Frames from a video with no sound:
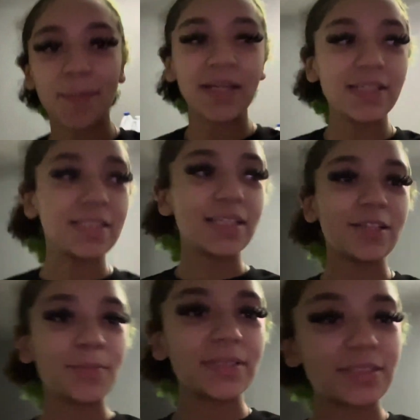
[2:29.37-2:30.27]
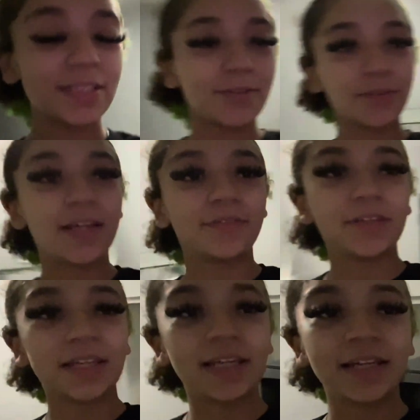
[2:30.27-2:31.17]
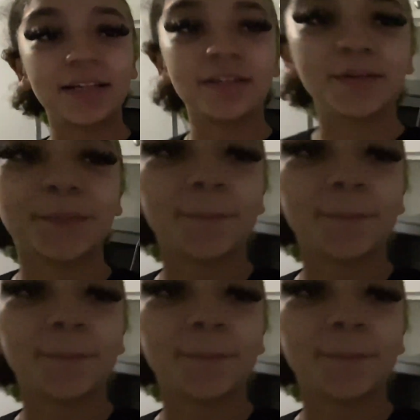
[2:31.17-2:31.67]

mean, it's a little bit stuff left in here,